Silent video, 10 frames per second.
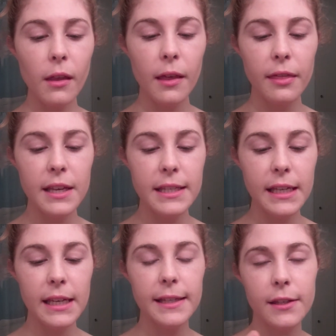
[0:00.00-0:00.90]
This
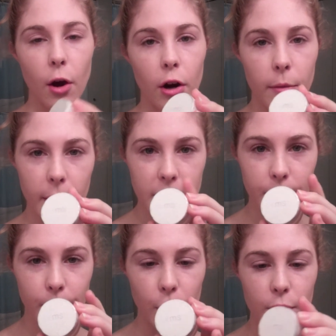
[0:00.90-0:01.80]
is
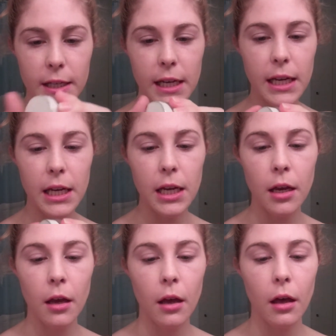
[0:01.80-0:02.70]
RMS Beauty
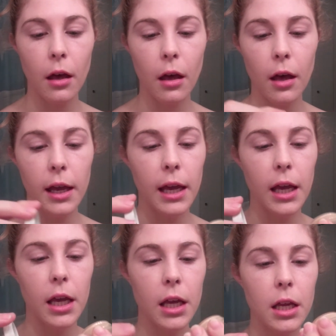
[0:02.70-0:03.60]

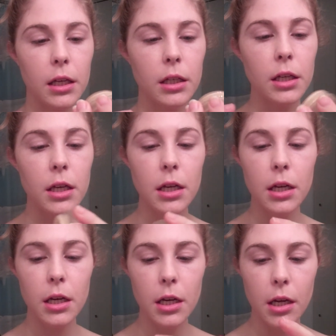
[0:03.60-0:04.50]
in
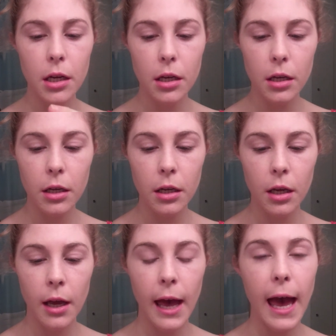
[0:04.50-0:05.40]

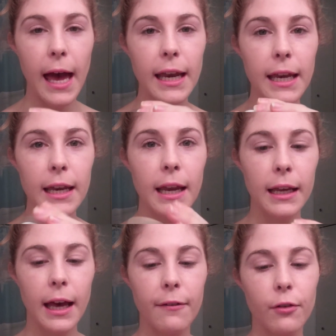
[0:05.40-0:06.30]

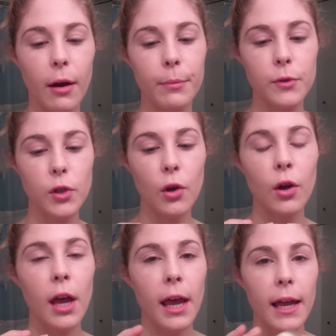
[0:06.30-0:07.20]
Uncover Up. So
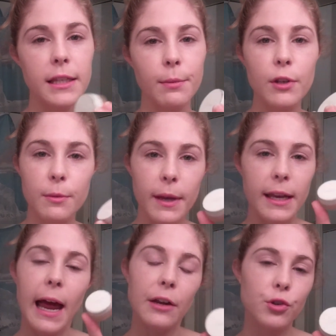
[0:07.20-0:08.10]
it's supposed to be a
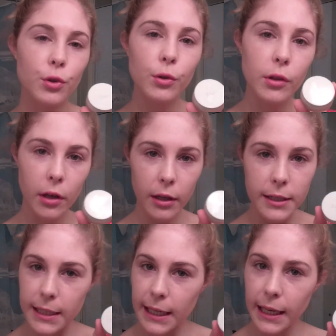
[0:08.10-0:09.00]
natural
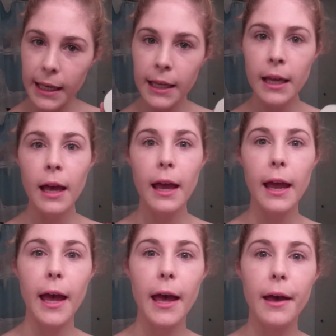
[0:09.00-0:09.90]
concealer,
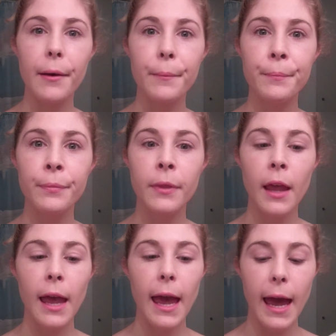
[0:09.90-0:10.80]
and
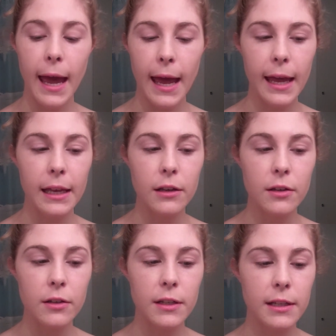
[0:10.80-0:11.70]

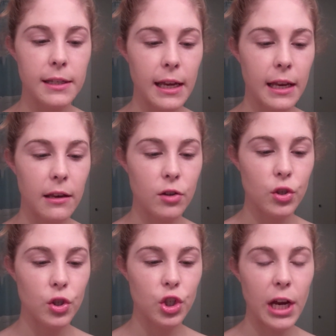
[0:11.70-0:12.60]
it's
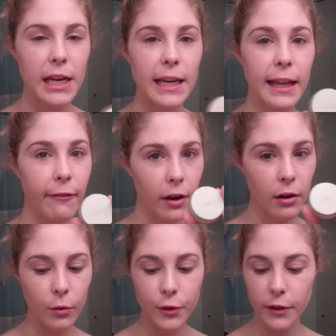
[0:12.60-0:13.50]
in shade
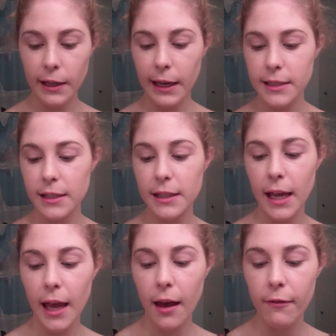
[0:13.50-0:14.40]
11, also the lightest
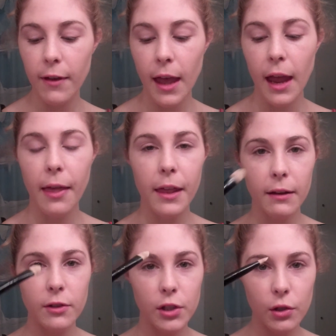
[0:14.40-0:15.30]
they have. And then
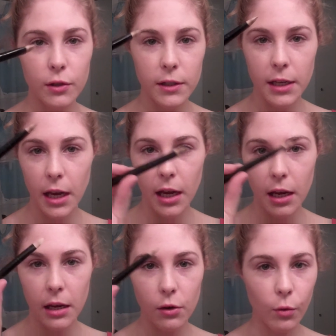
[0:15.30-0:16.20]
I just used
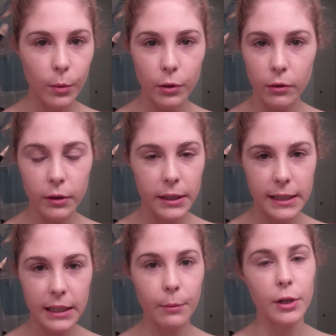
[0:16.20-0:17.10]
a normal
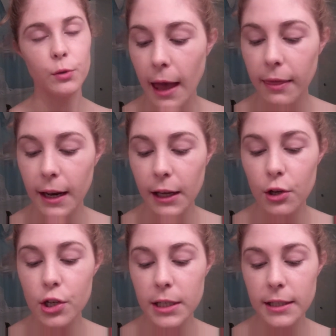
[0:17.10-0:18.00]
concealer brush. And then I
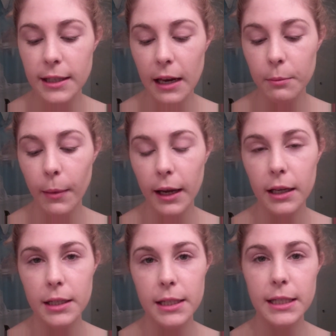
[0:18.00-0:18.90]
usually set my
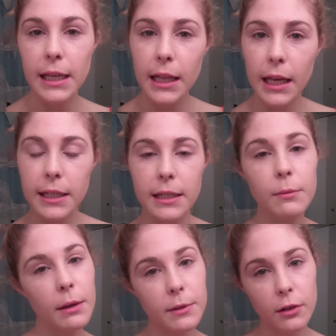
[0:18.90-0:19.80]
concealer,
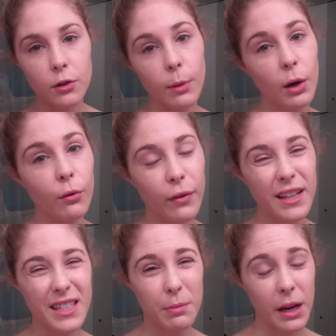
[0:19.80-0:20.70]
sometimes I'll do my whole
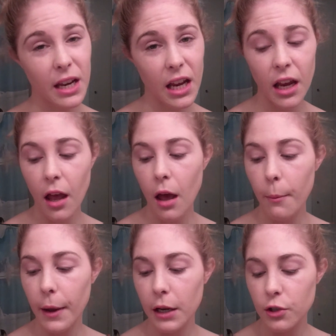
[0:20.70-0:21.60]
face depending,
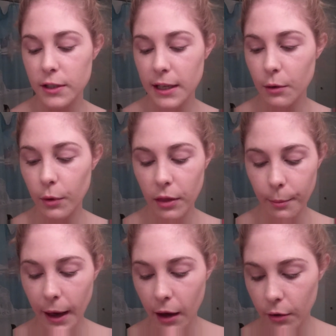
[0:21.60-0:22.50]
but I usually set it with a
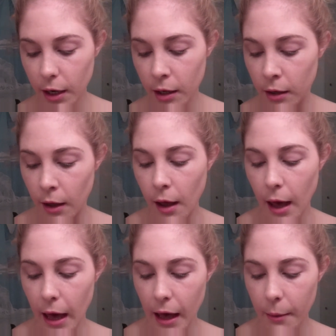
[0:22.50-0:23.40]
powder.
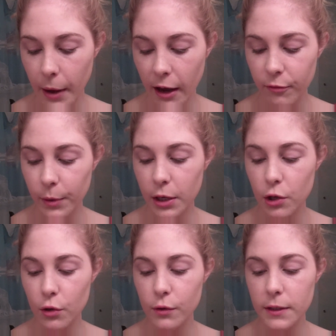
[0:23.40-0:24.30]
I've
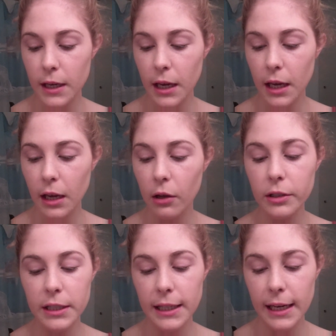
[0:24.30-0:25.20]
been
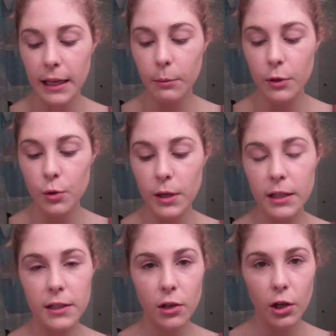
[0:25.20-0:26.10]
alternating
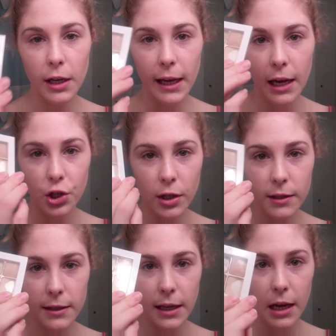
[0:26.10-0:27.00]
between Sonia
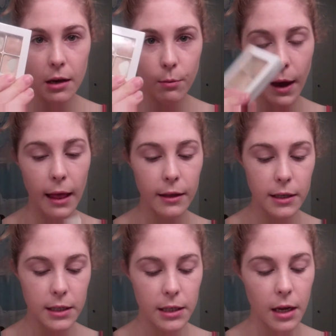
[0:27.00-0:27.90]
Kashuk's Hidden
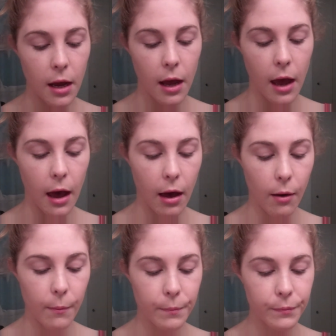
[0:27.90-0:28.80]
Palette
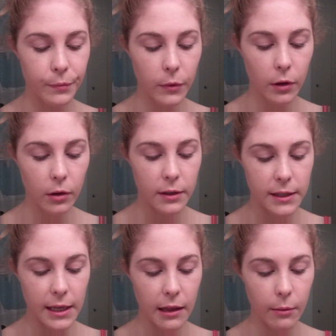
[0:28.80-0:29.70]

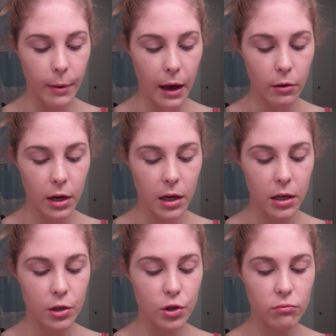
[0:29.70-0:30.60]
concealer
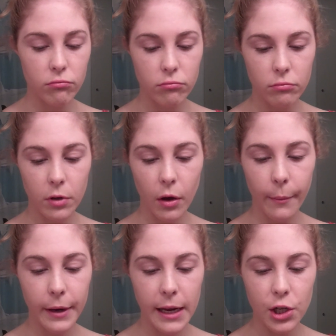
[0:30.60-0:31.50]
powder
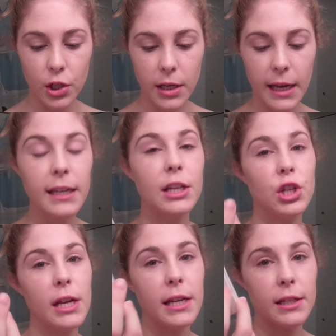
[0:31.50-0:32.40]
combination, Hidden
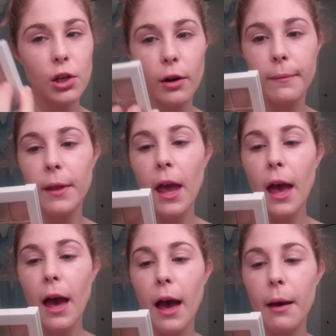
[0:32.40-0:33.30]
Agenda, sorry,
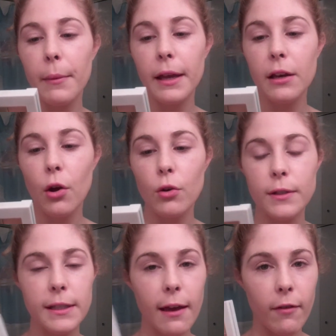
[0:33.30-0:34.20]
in
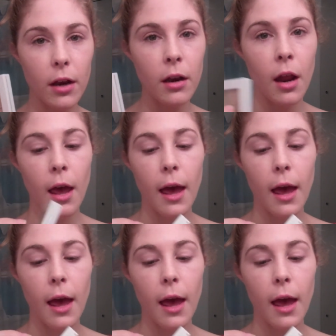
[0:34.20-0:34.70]
07.